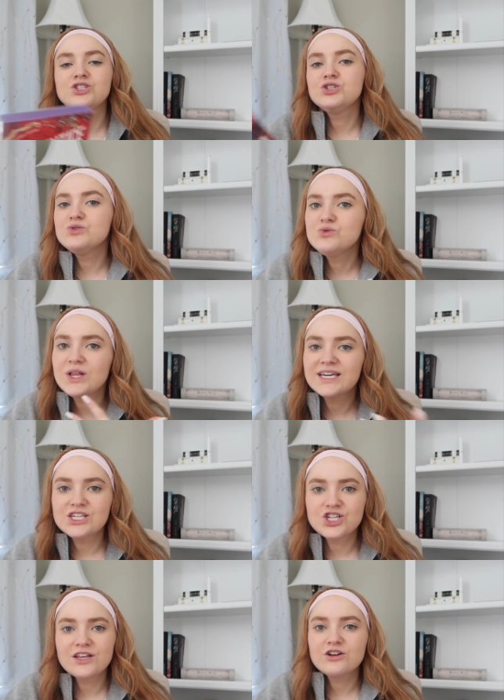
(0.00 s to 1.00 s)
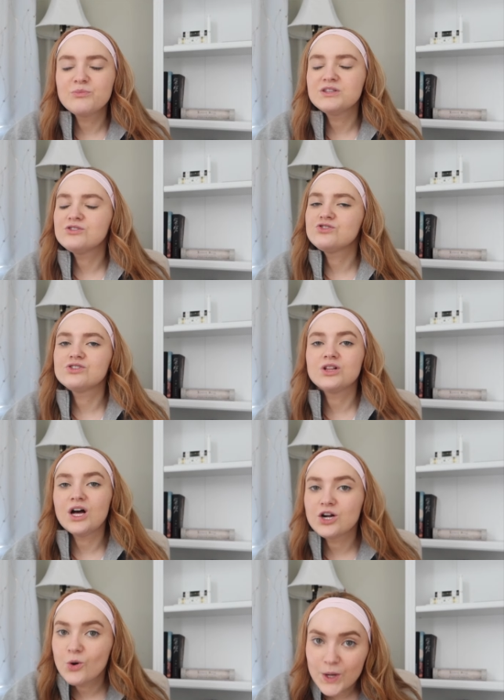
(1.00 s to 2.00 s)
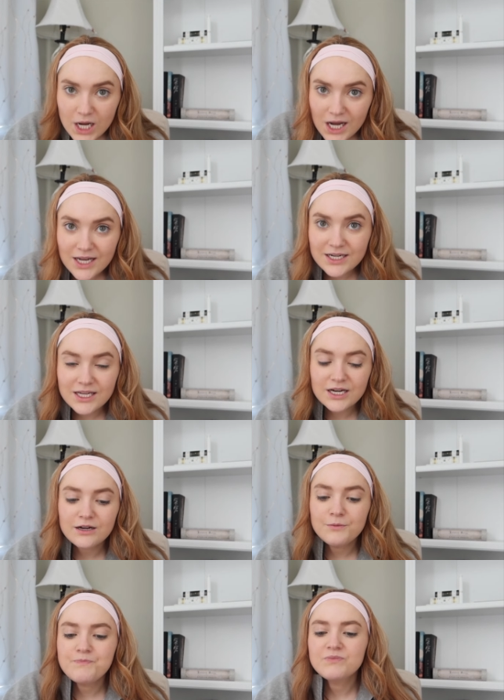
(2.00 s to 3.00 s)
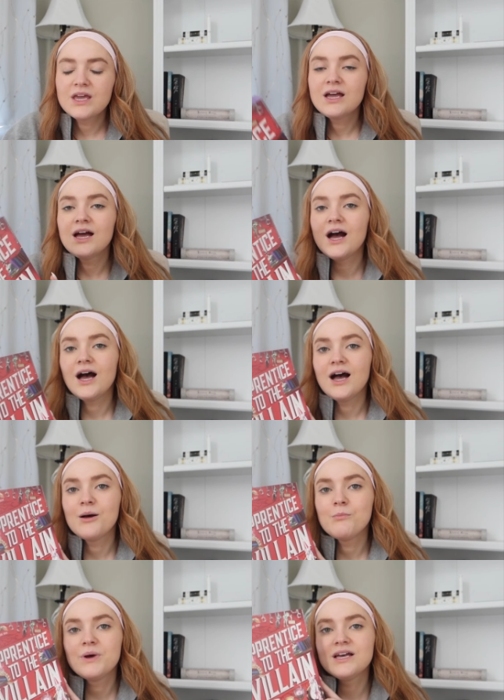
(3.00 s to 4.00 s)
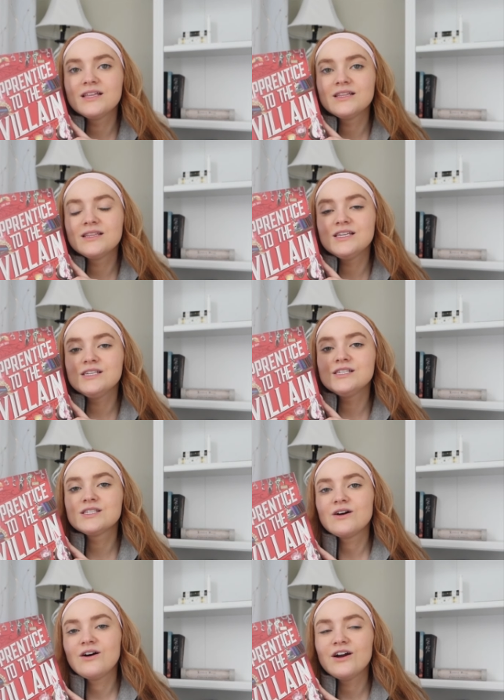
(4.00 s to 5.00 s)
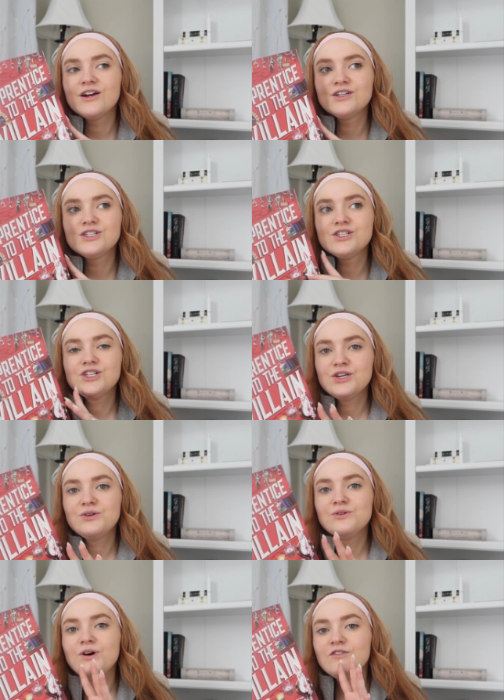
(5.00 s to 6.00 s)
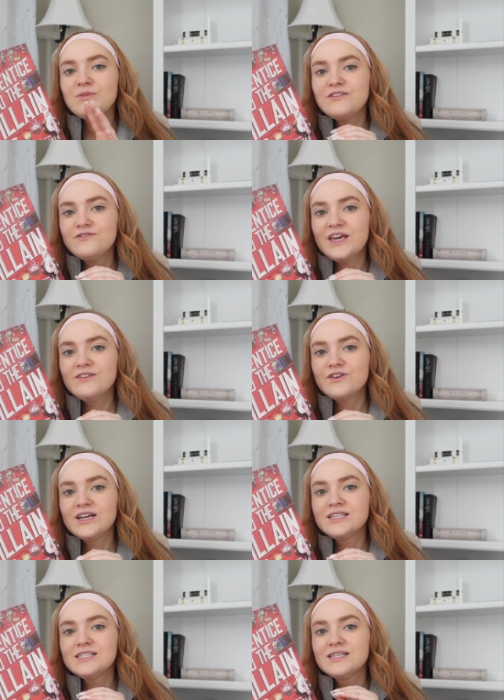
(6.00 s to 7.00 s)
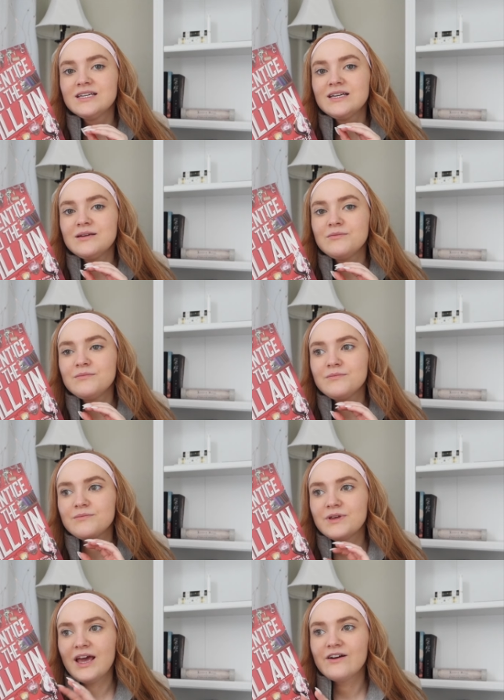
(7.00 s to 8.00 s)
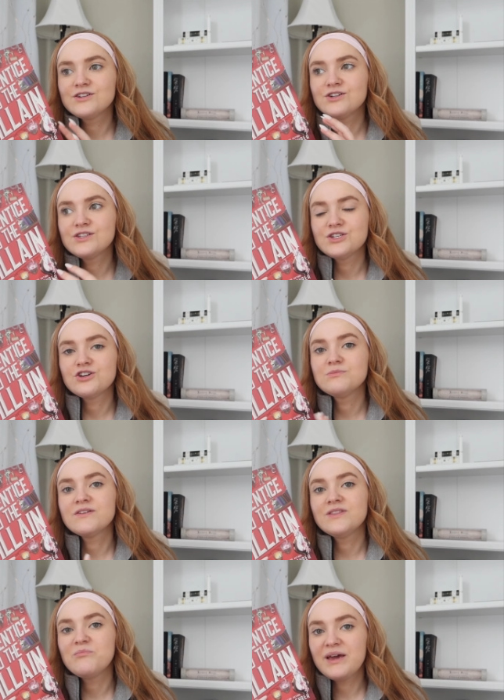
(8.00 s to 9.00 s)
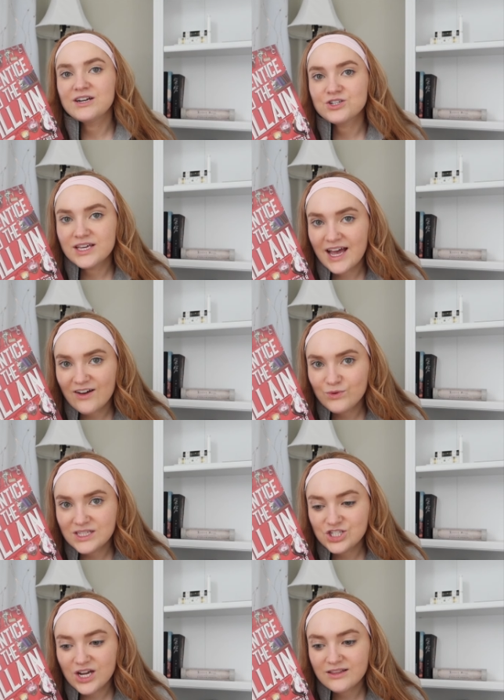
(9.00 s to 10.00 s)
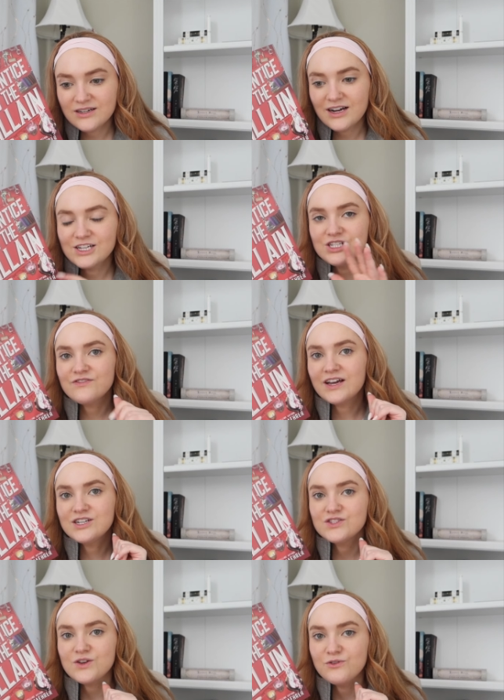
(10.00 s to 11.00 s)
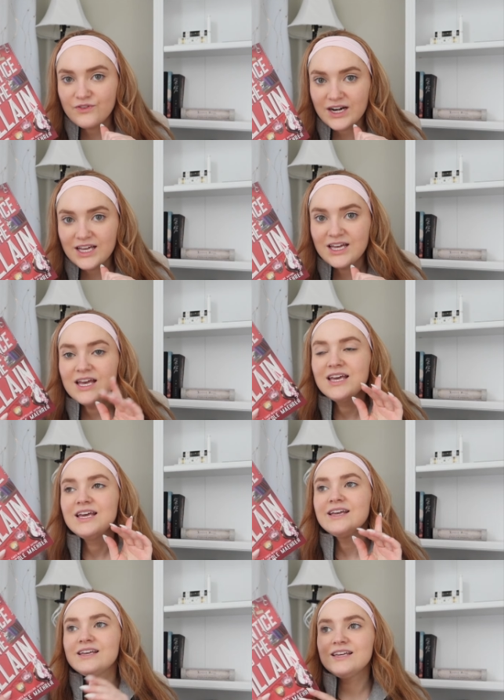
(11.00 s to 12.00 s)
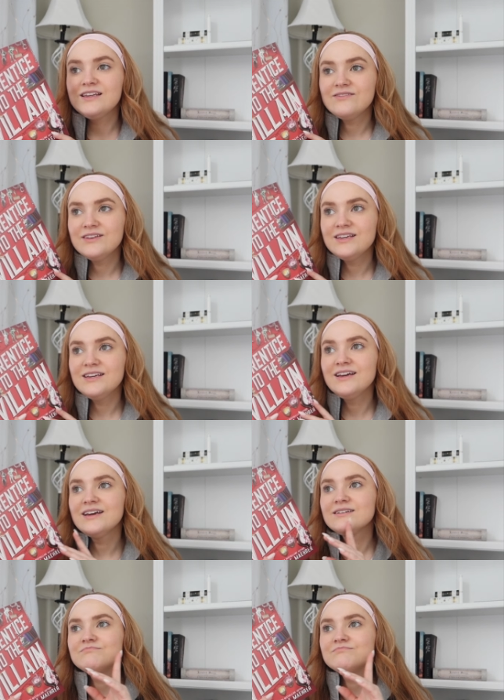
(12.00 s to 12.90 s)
do like each other, but there's just a lot going on, you know? Um, these are two of my favorite characters in terms of the banter they have with each other. I just find it so funny. Evie,